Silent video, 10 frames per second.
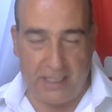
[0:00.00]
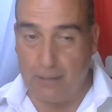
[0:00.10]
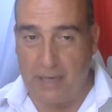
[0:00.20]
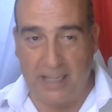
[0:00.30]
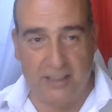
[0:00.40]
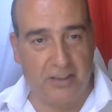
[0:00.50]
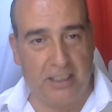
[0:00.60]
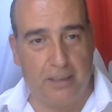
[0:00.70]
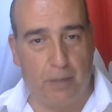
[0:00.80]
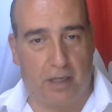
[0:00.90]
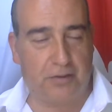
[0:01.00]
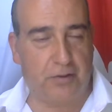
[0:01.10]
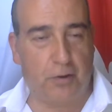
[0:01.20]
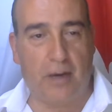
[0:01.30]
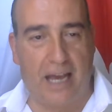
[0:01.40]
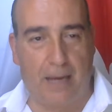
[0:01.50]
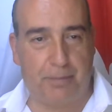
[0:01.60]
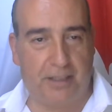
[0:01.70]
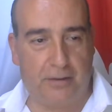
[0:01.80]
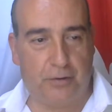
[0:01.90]
and my team are so
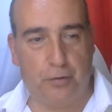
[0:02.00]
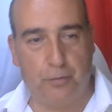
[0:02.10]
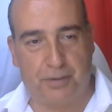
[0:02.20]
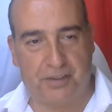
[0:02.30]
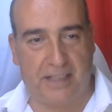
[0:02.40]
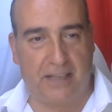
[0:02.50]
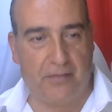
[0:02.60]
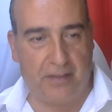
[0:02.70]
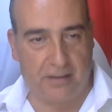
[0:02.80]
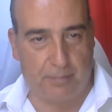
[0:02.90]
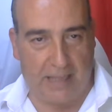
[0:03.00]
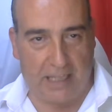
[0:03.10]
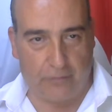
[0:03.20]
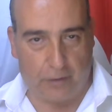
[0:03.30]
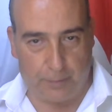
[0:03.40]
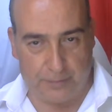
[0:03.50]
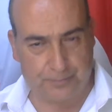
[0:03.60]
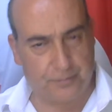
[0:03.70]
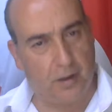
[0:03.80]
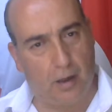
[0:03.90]
happy to present this platform.
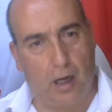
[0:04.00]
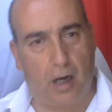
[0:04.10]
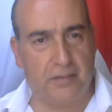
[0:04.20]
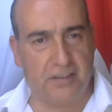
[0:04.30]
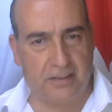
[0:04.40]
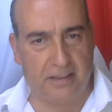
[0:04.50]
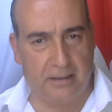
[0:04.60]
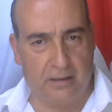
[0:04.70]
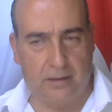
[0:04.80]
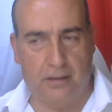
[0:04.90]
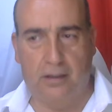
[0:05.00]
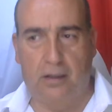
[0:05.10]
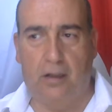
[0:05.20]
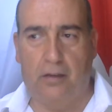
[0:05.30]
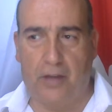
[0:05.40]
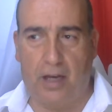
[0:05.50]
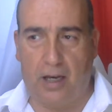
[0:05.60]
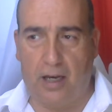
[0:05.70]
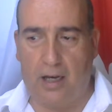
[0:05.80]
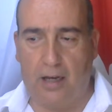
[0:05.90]
Obviously,
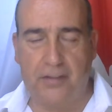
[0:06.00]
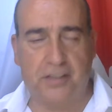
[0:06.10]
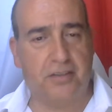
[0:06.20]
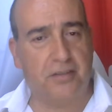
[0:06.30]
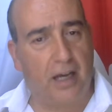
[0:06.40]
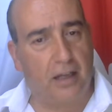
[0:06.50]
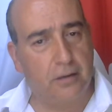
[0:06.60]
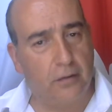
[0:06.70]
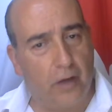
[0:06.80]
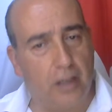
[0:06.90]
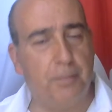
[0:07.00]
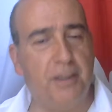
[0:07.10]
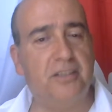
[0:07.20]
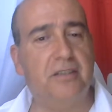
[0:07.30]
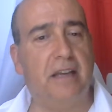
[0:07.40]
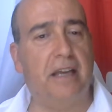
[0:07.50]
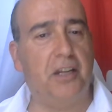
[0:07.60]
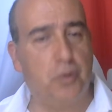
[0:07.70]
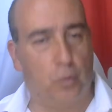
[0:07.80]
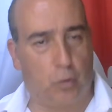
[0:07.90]
this is a development
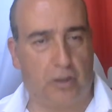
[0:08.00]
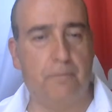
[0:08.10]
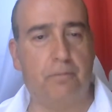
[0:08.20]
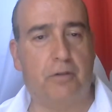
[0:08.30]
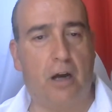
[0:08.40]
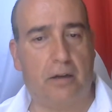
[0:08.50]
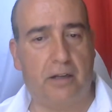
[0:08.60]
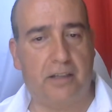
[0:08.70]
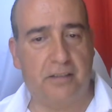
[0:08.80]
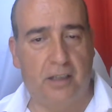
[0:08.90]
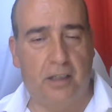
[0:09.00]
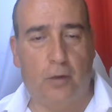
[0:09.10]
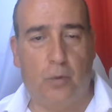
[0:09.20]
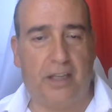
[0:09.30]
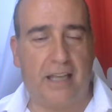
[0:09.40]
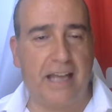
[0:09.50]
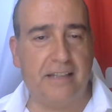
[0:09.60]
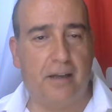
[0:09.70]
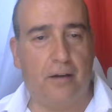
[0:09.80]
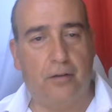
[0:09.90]
stage, work in progress. We can